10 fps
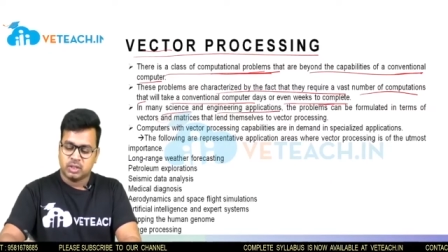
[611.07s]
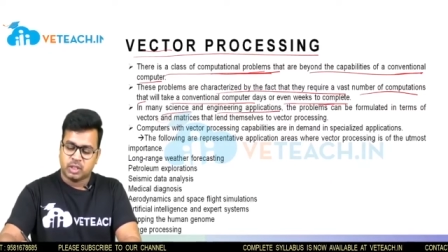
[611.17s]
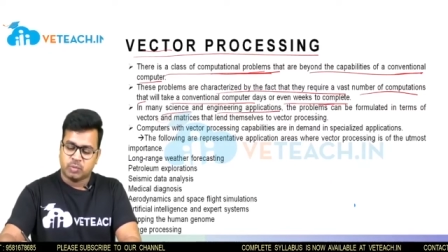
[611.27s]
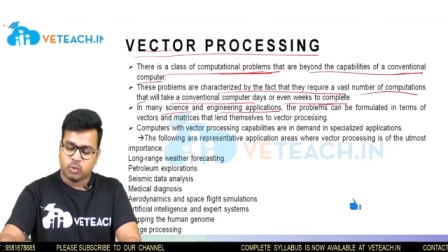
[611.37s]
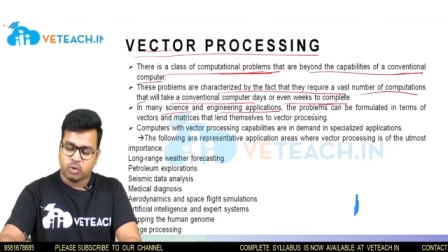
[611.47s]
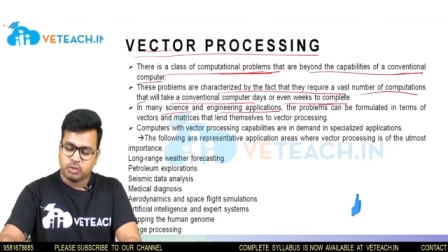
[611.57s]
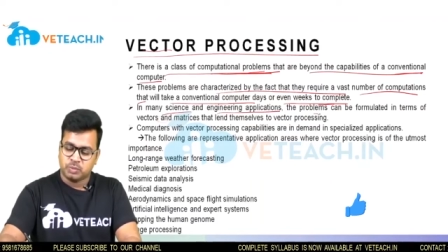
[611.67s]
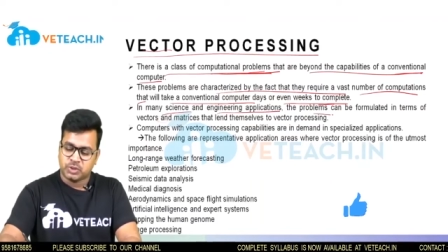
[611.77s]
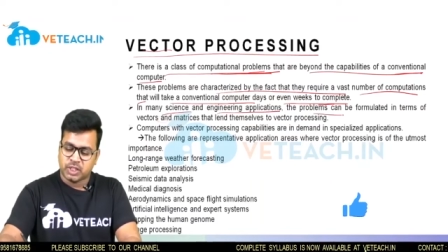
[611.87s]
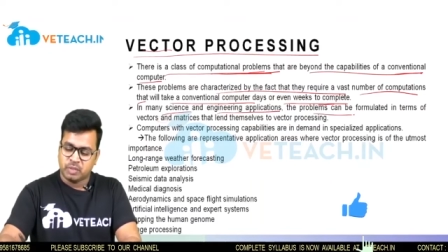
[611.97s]
the
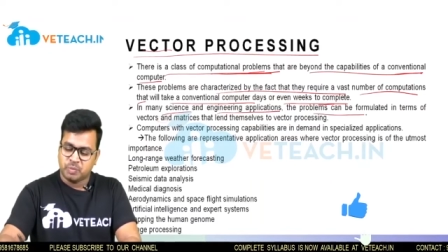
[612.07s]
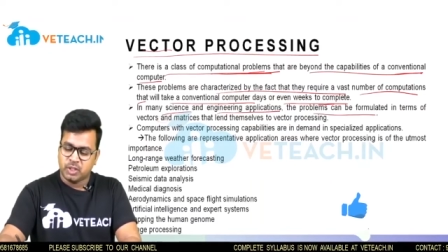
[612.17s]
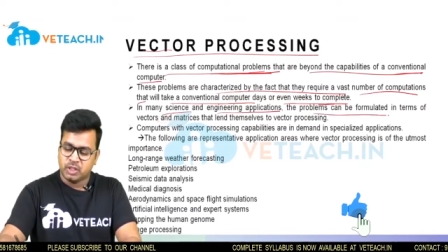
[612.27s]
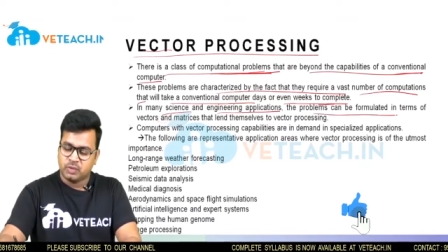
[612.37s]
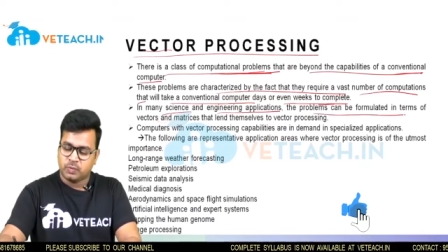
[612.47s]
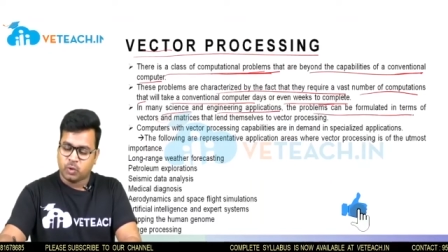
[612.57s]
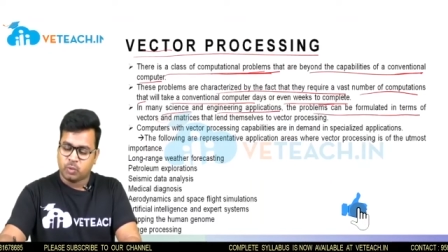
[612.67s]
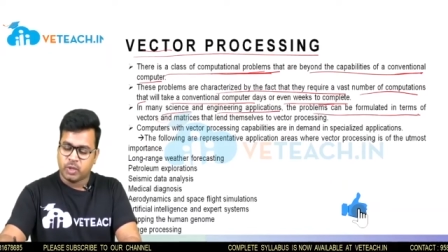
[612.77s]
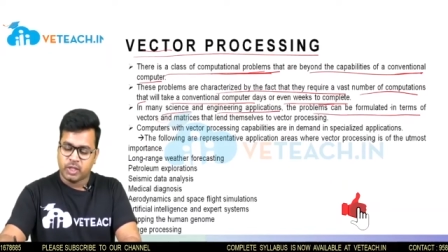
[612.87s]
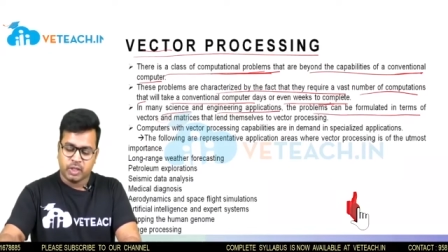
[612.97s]
problems can be
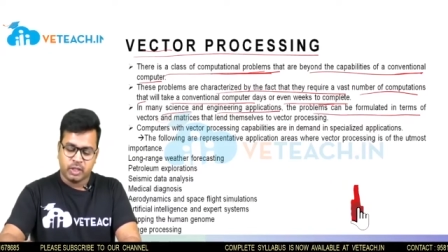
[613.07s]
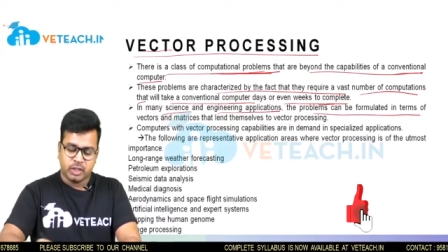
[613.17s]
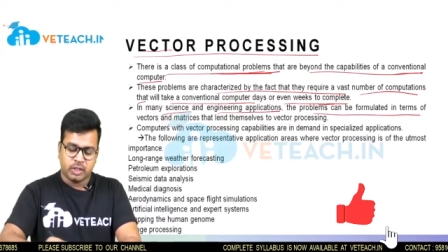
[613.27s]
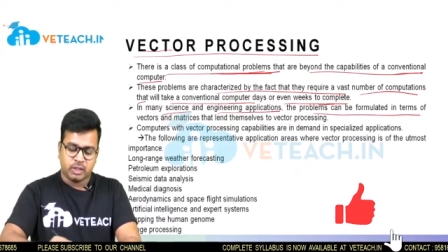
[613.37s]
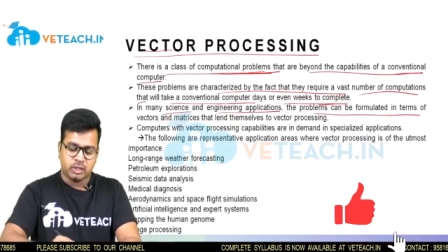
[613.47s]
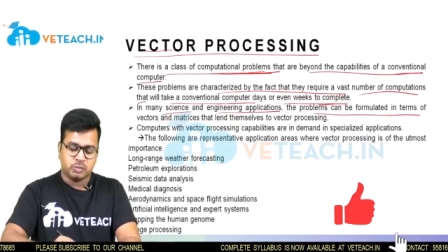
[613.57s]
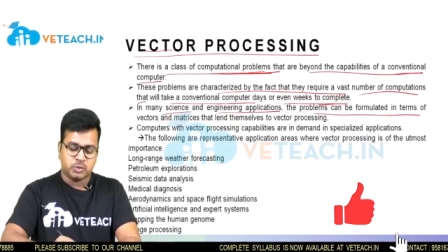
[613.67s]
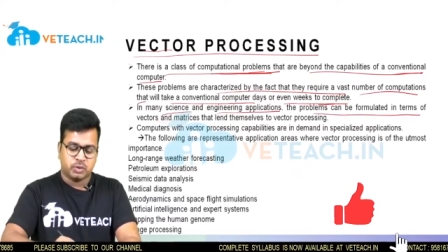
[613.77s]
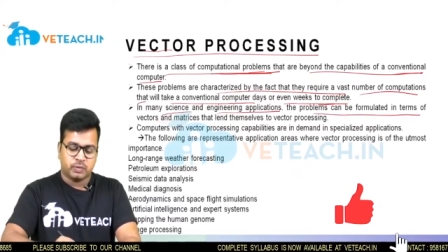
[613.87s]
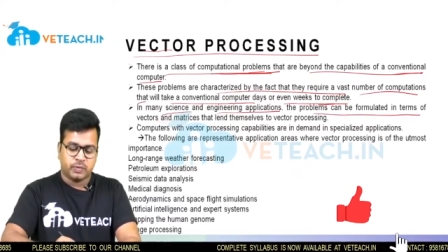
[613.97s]
formulated in
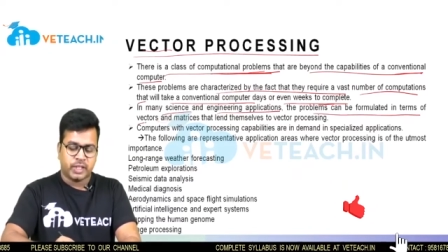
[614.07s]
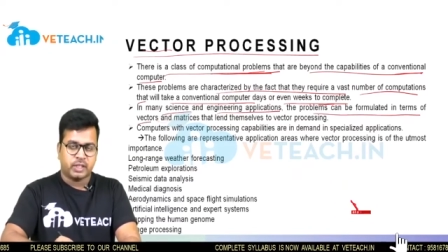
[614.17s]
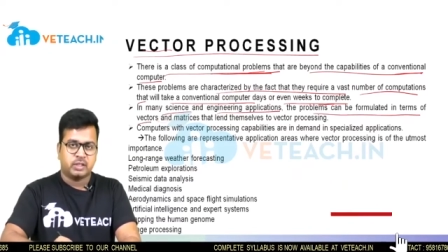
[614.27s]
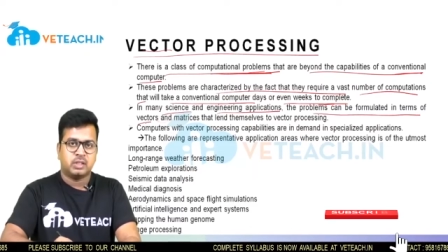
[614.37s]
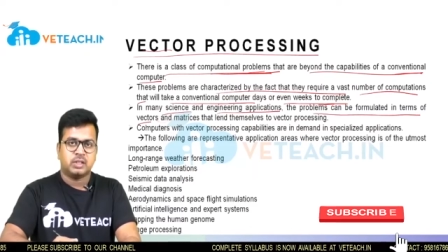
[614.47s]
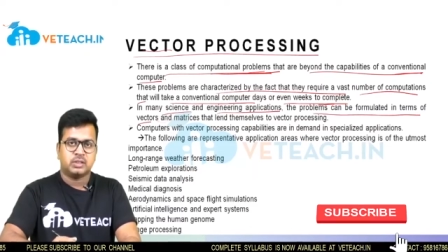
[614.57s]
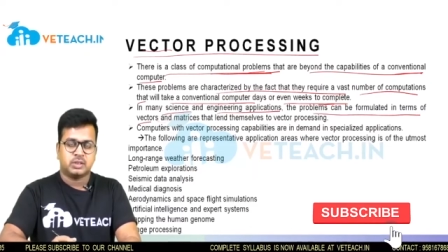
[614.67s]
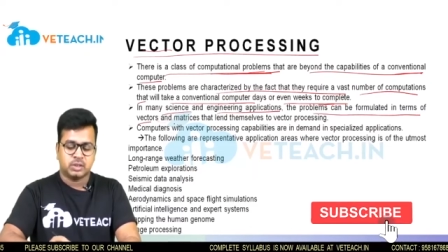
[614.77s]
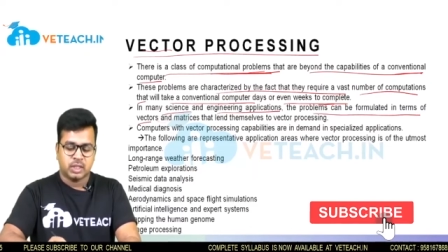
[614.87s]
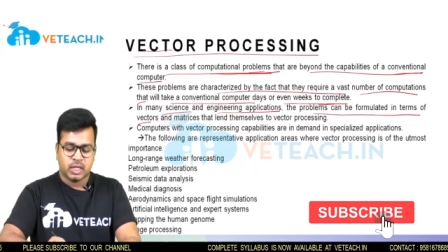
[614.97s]
terms of
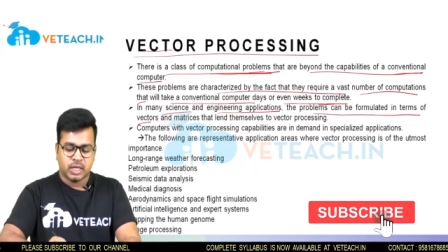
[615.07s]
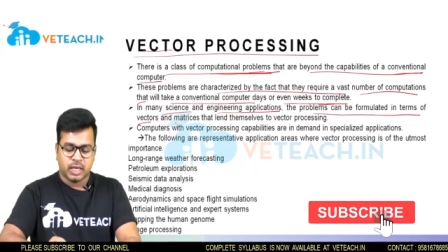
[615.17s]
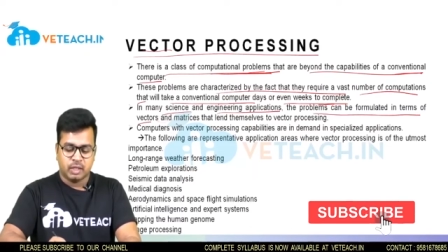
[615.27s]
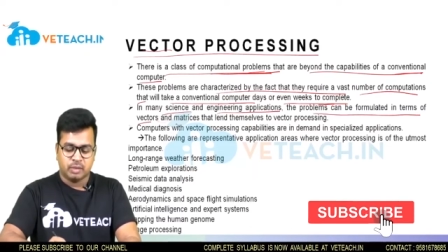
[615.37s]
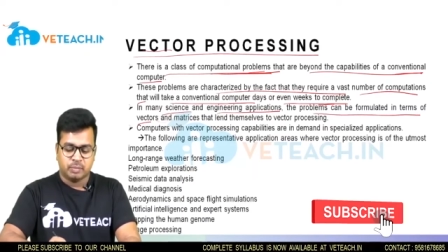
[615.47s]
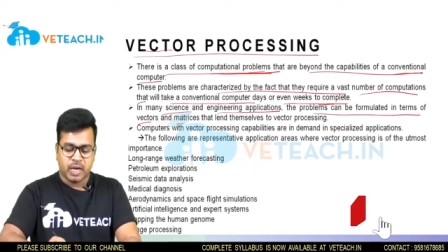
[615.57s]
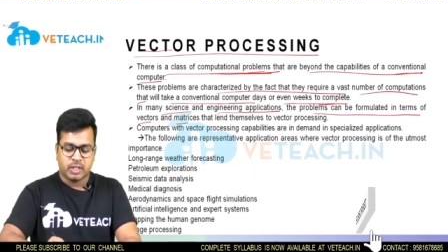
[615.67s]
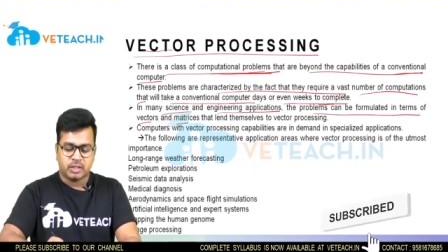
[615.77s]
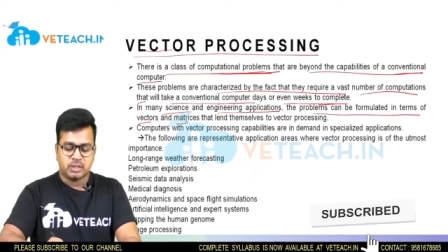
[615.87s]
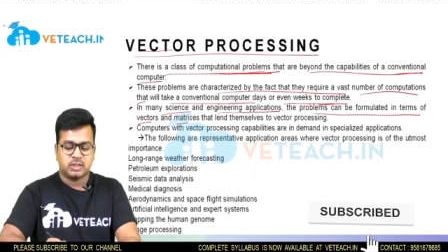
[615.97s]
vectors and
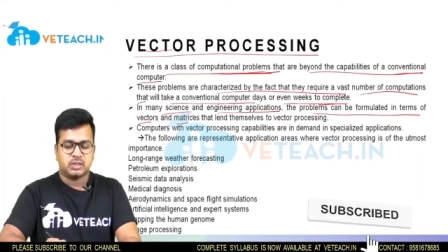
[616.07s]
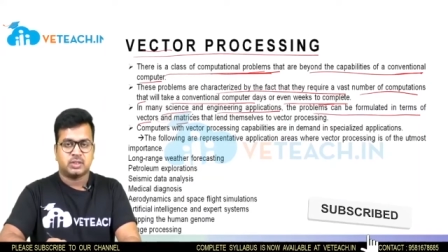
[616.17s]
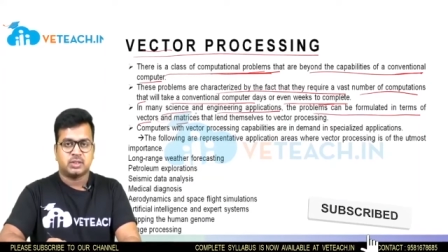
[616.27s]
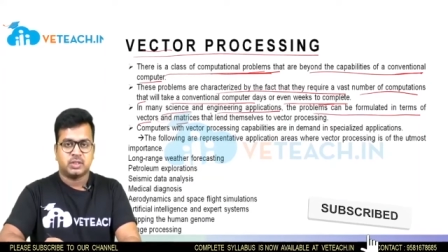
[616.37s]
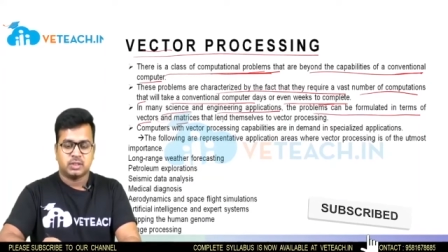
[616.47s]
matrices